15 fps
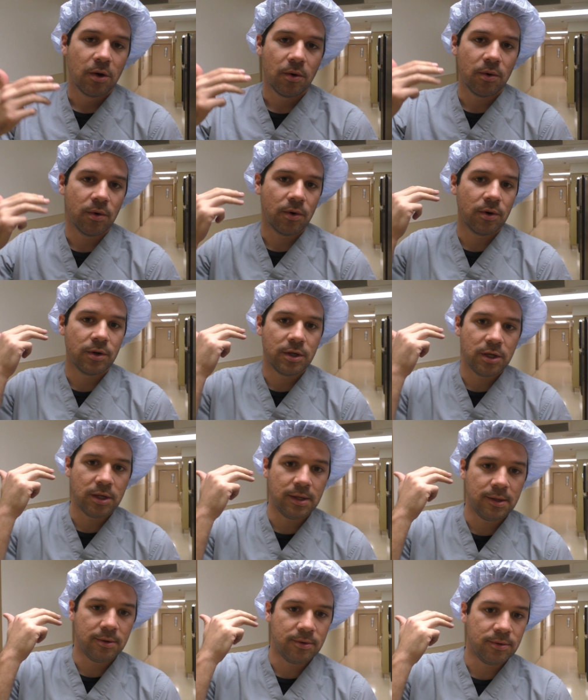or
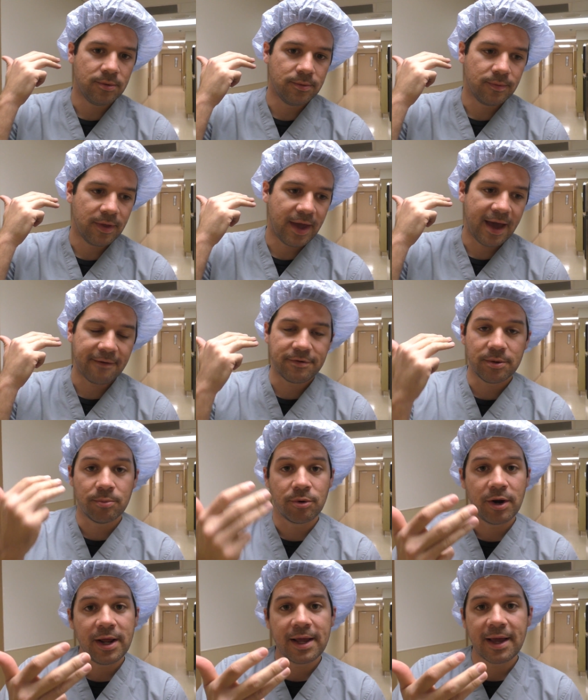you have to
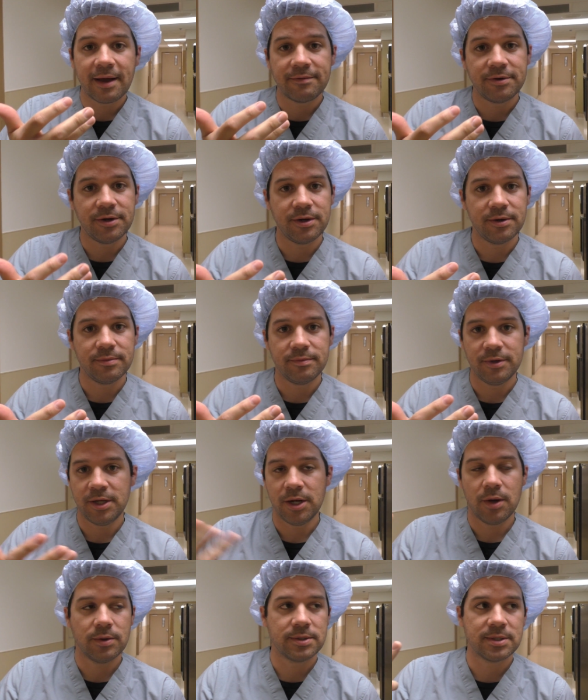break after your, you
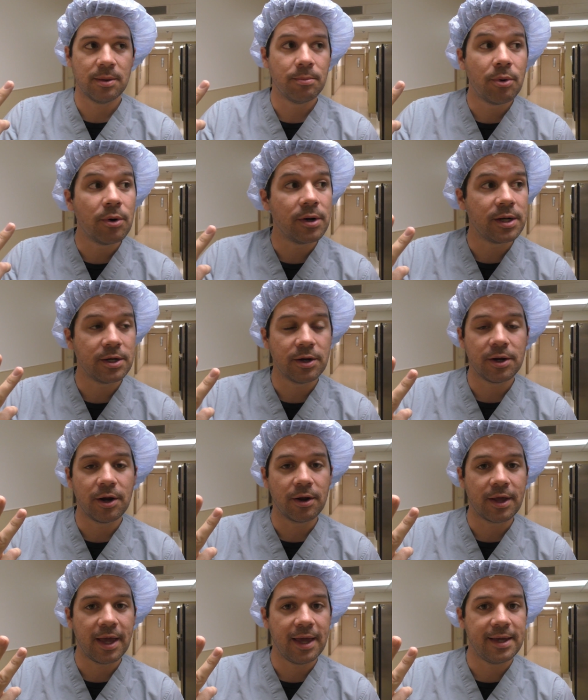know, at some point during
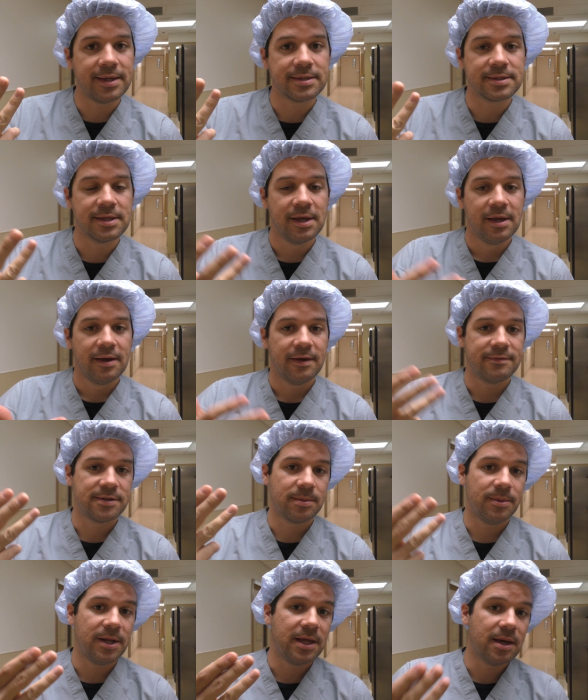your case. If
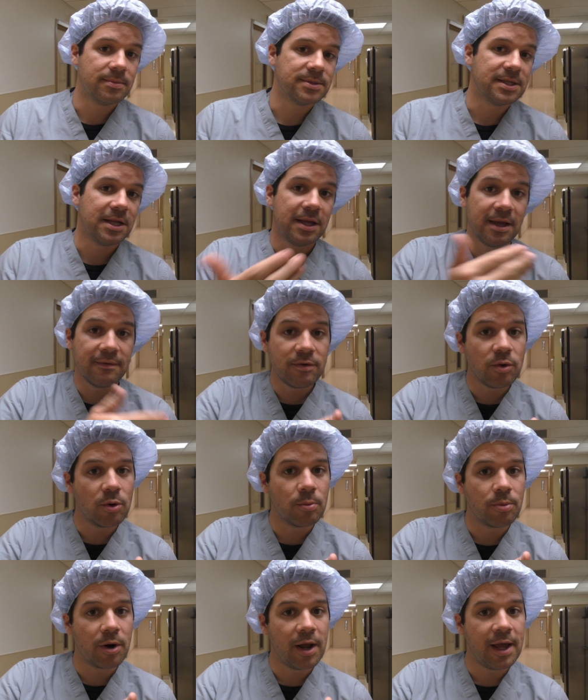somebody comes to give you
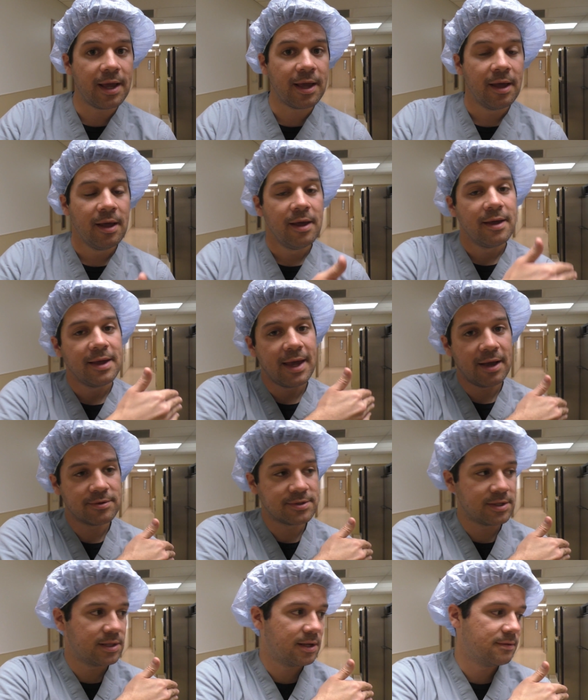a break,
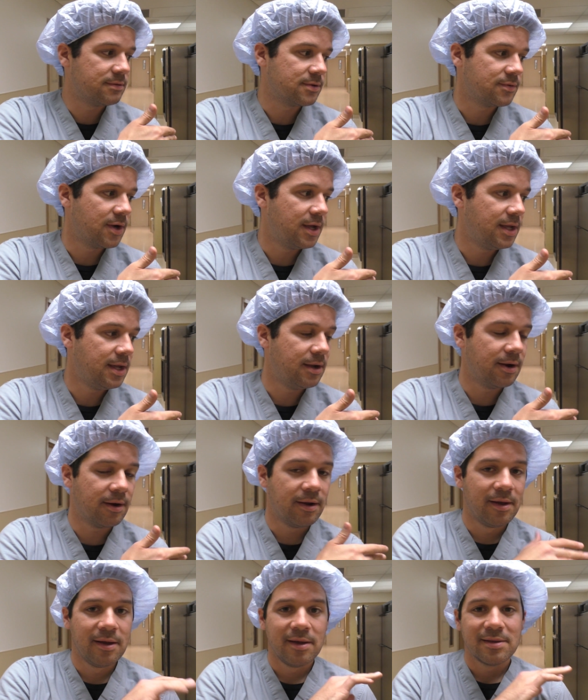gowns and gloves are right
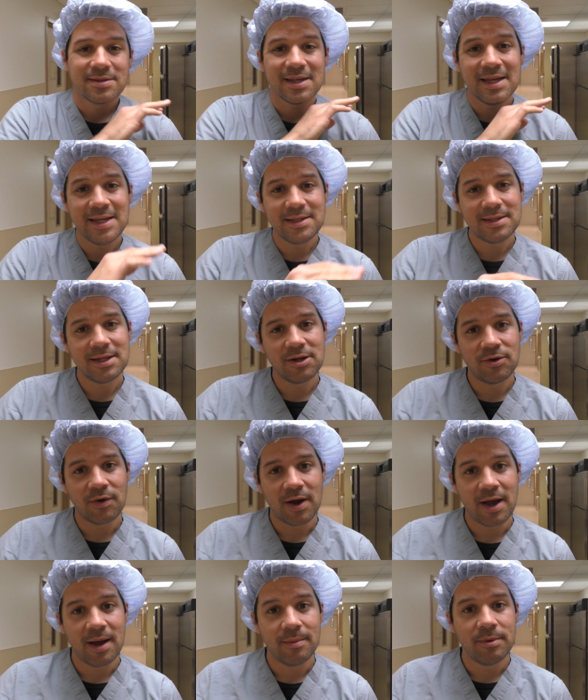here. It's easy to
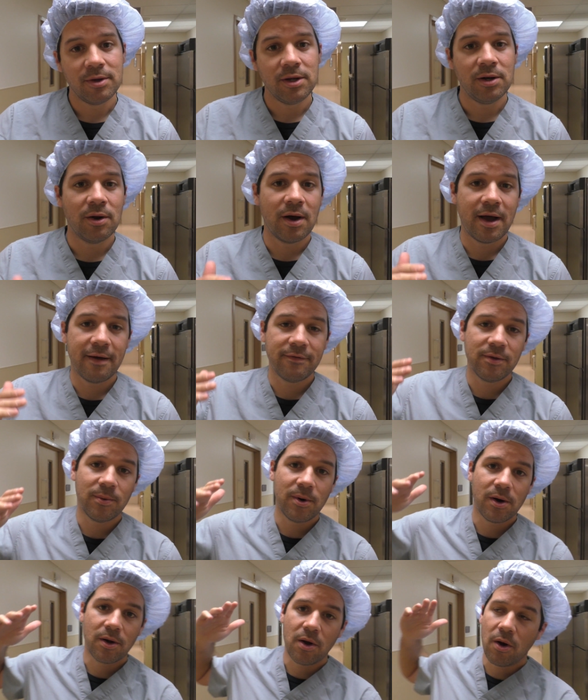grab. You don't have to
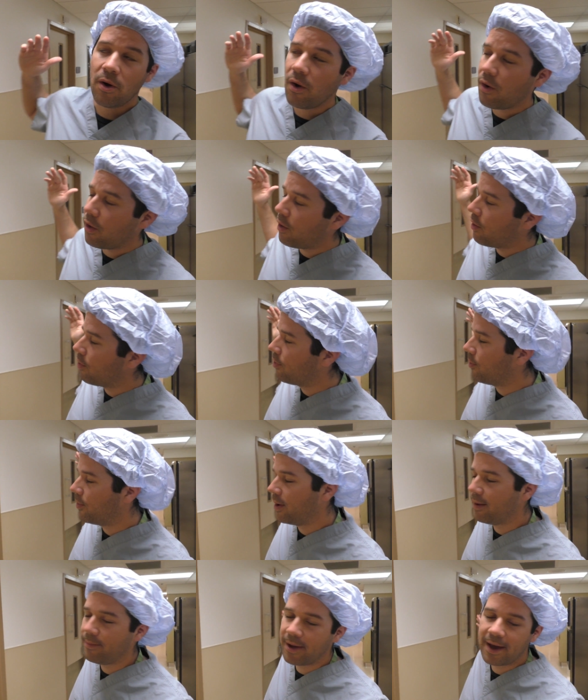walk all the
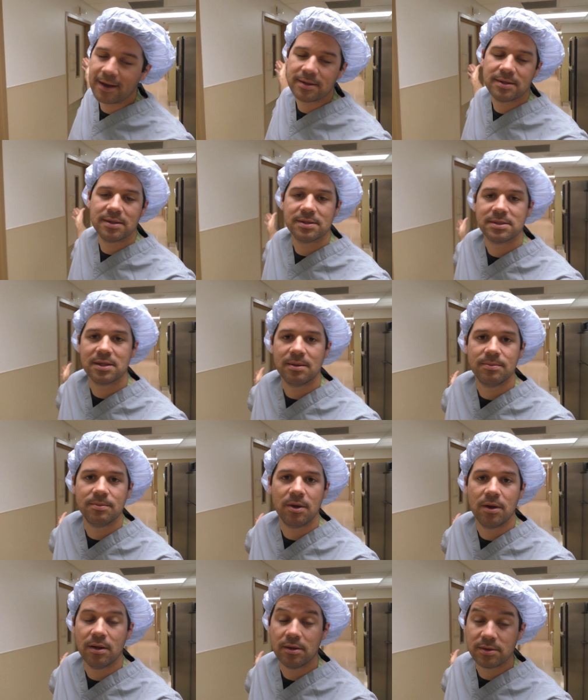way back to
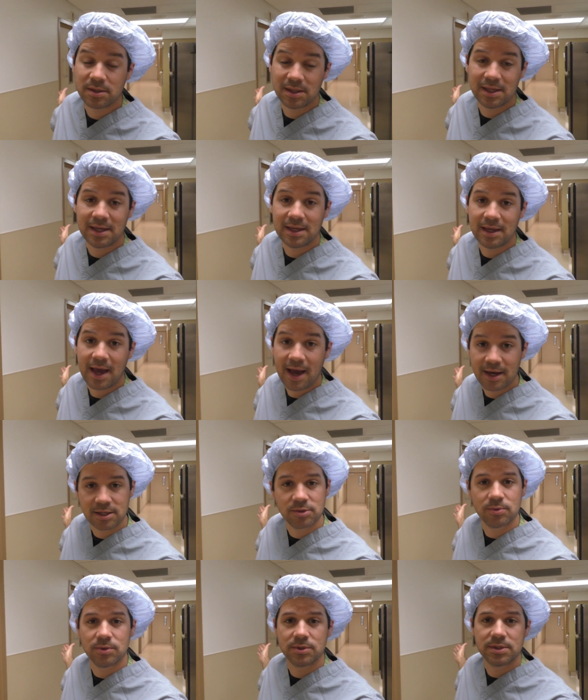the
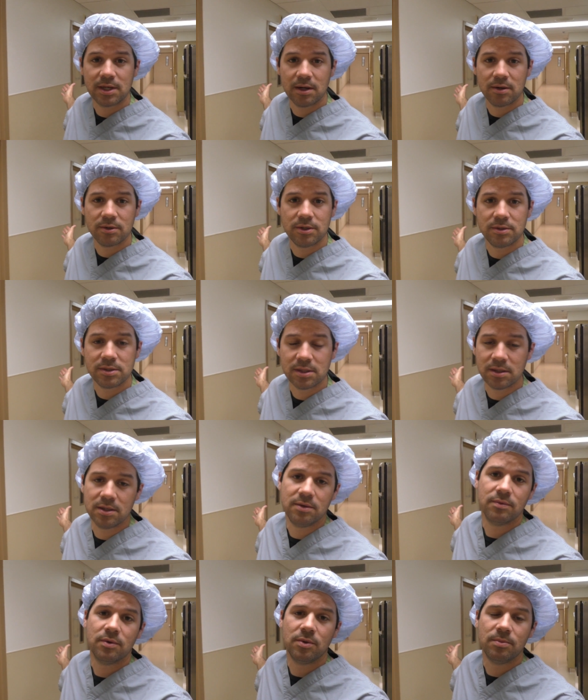actual sterile utility
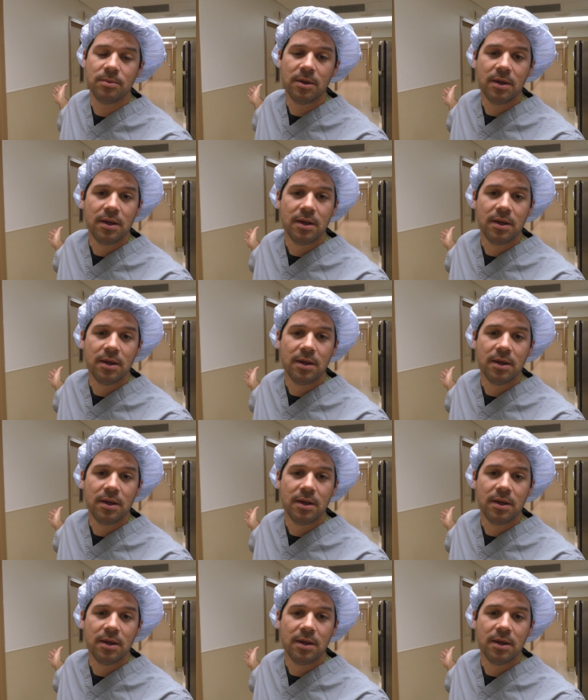room.